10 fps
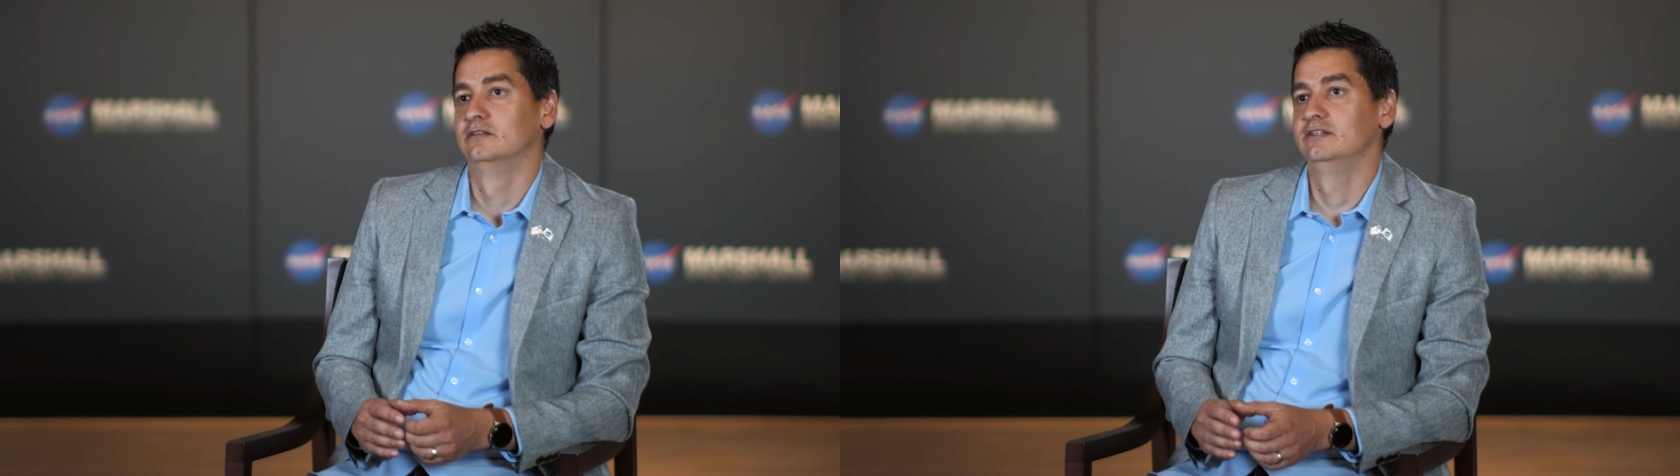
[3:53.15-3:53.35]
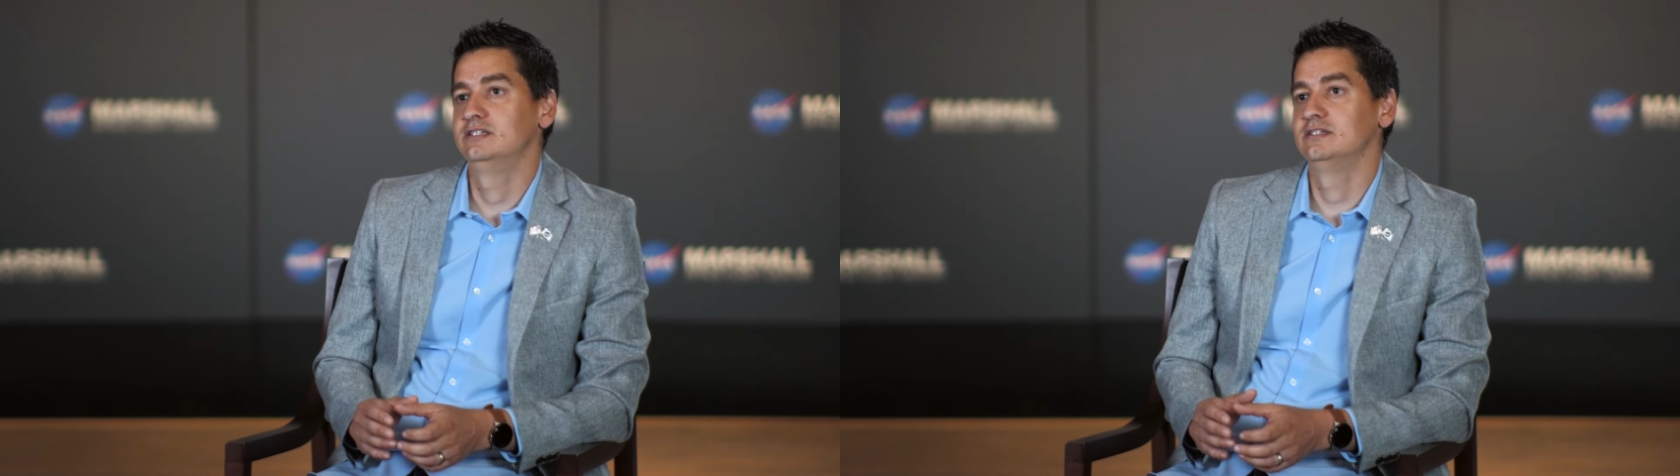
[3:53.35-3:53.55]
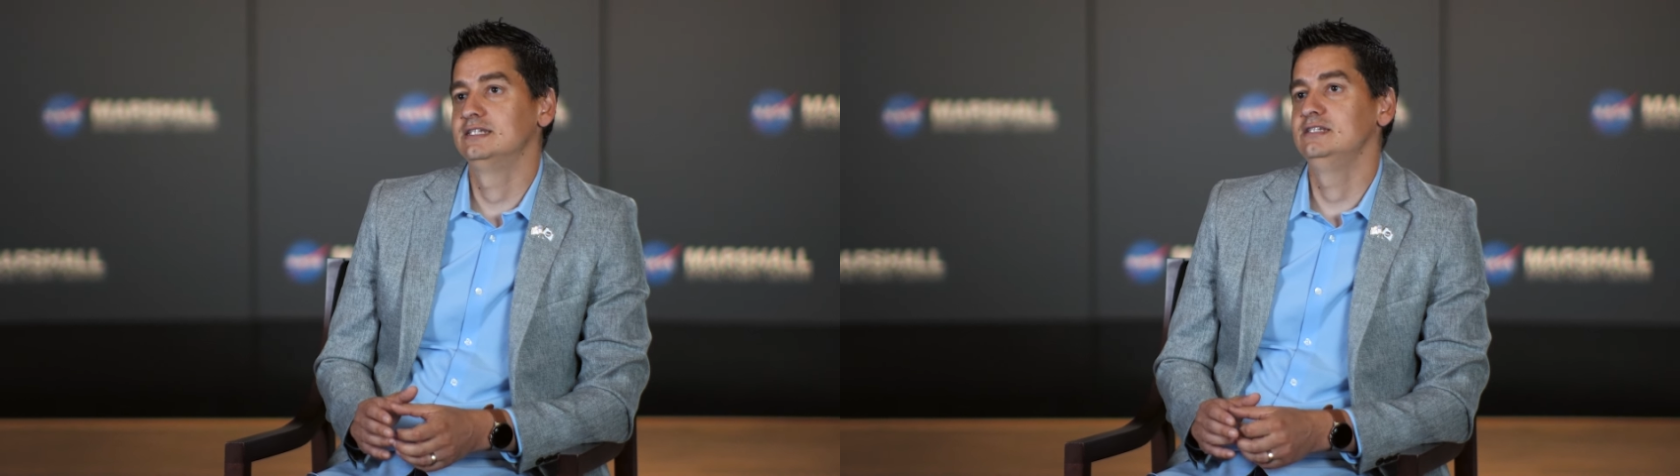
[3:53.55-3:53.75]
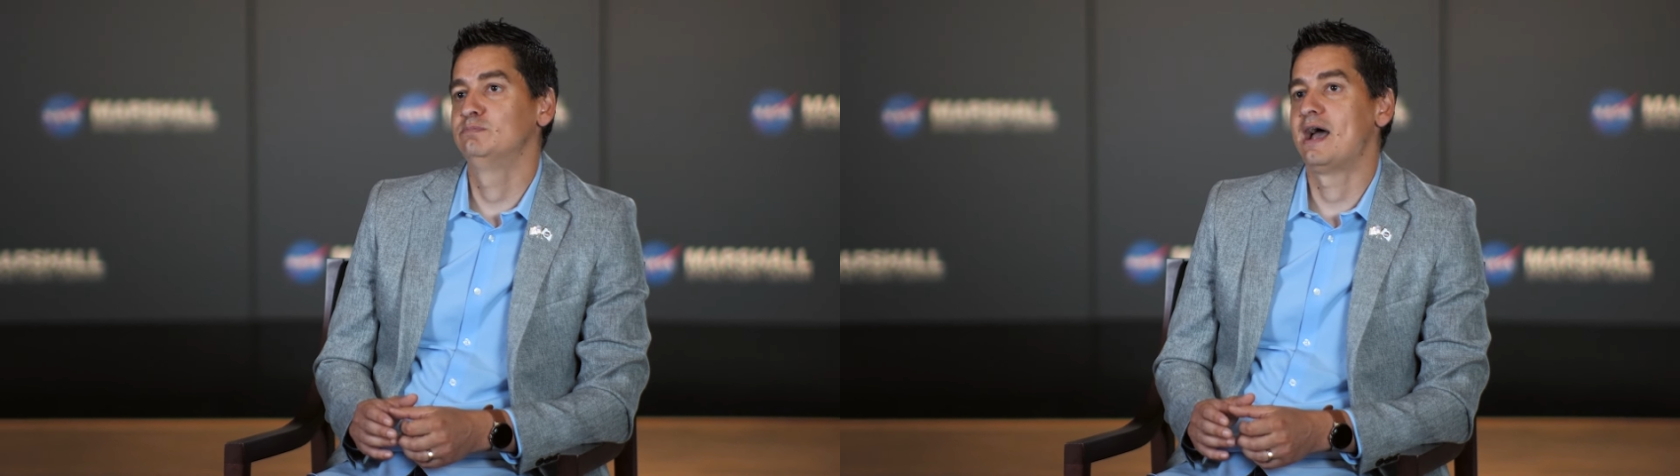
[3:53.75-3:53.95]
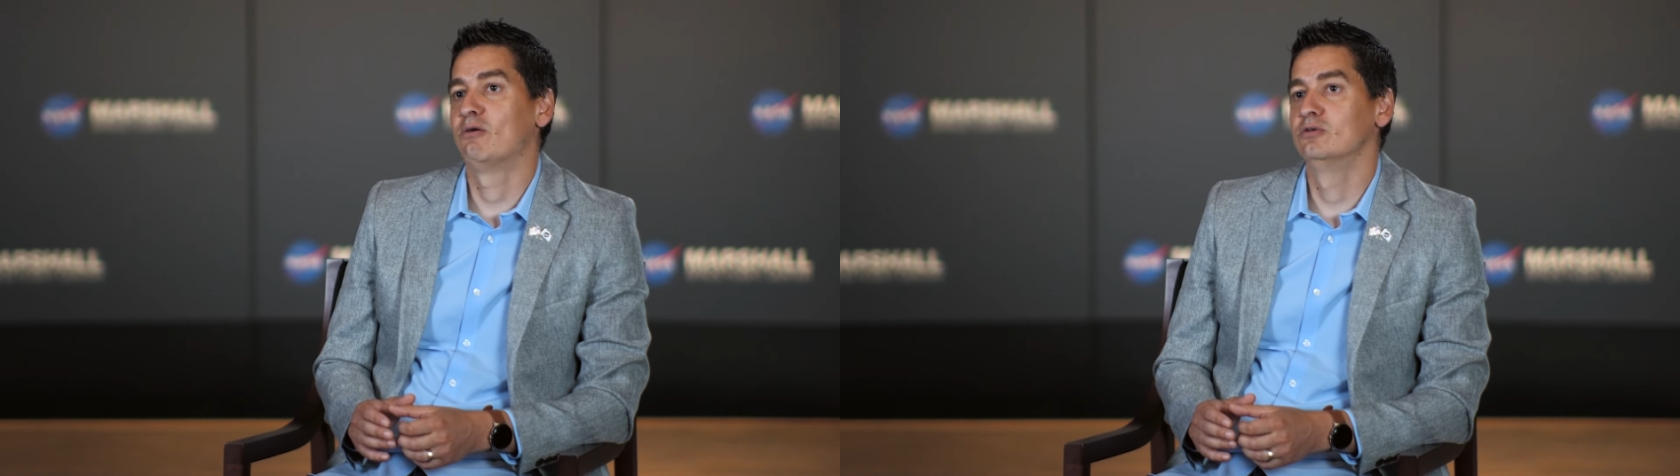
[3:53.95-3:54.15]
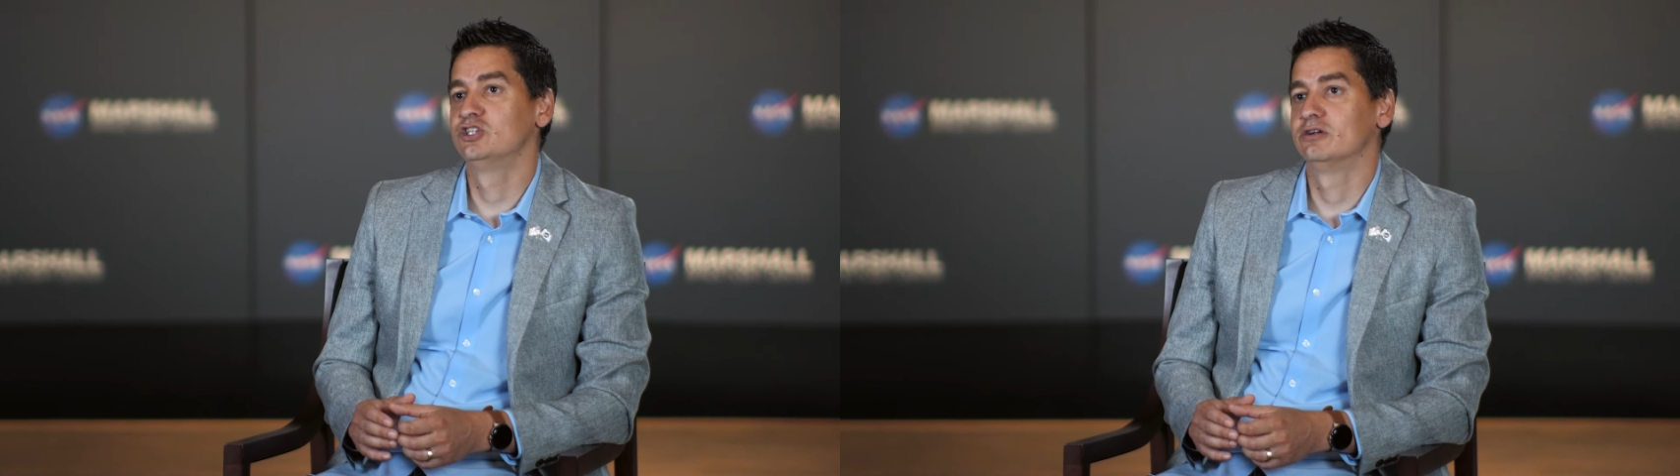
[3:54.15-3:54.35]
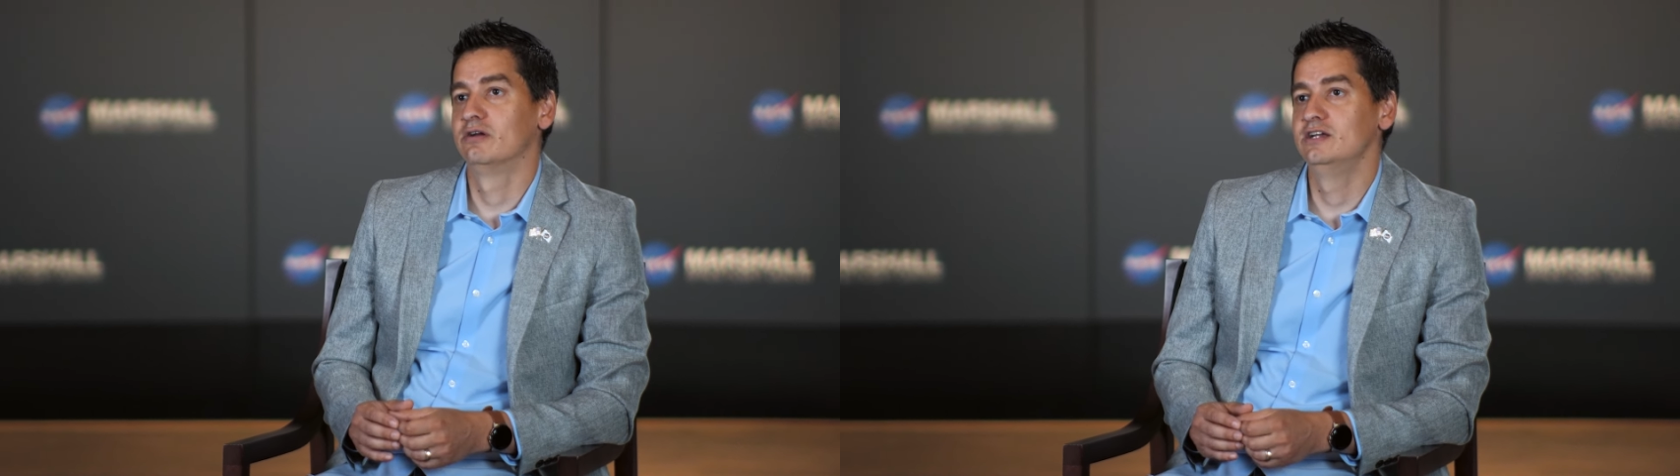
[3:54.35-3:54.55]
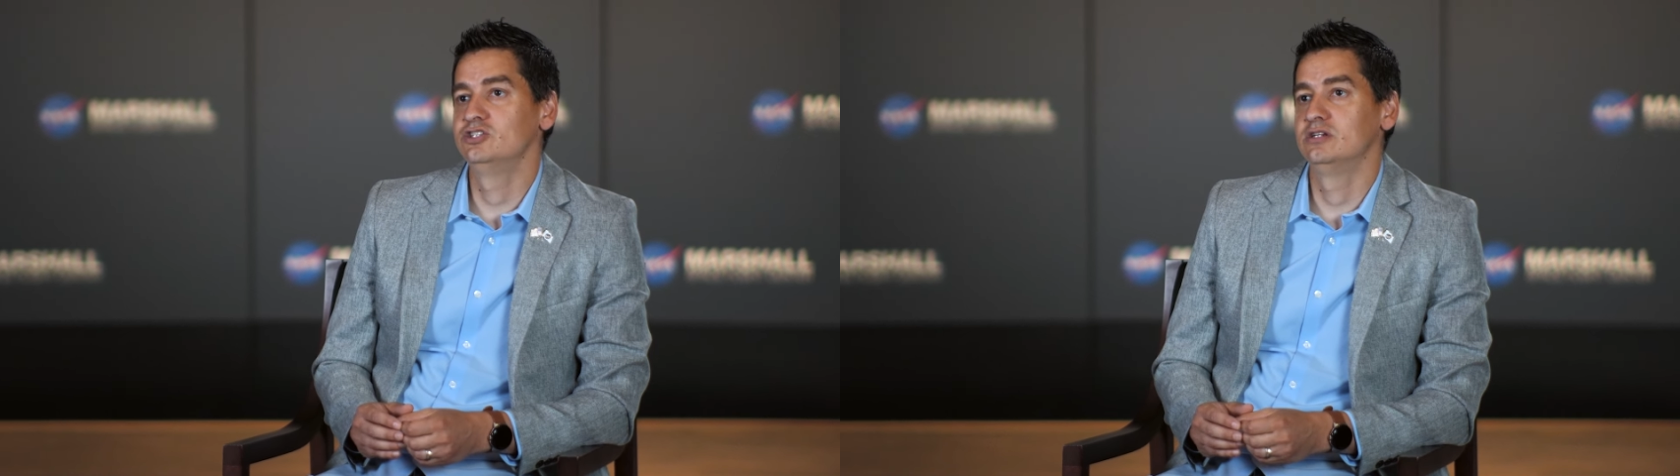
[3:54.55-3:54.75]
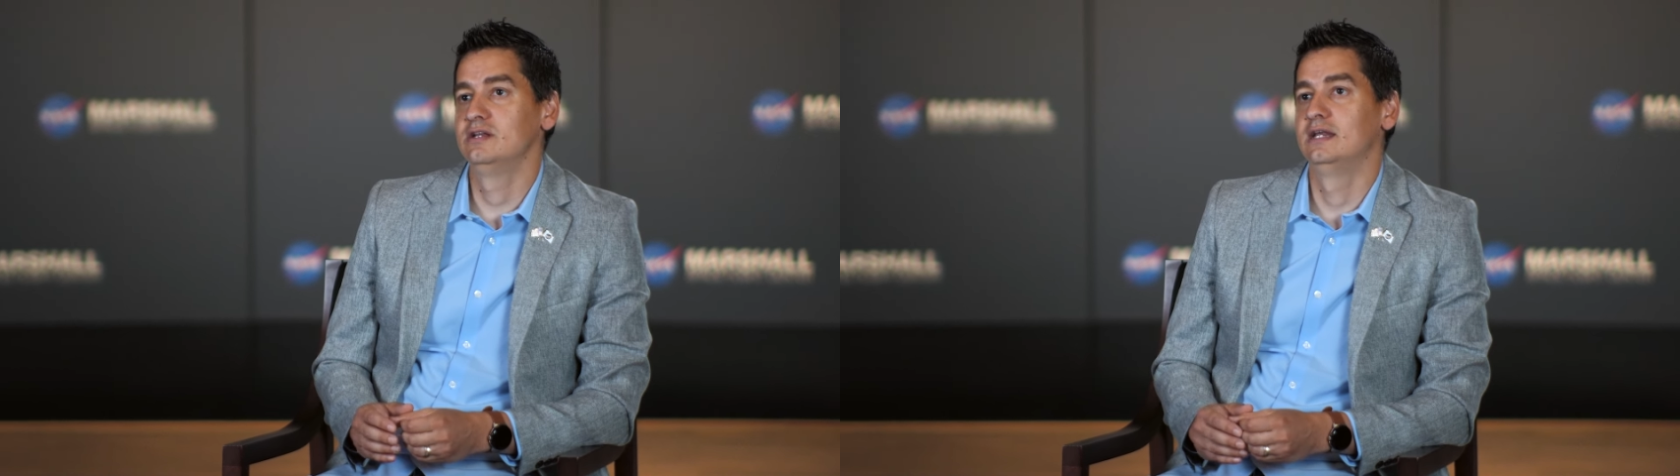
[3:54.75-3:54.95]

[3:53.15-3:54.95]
Lisa T's power generation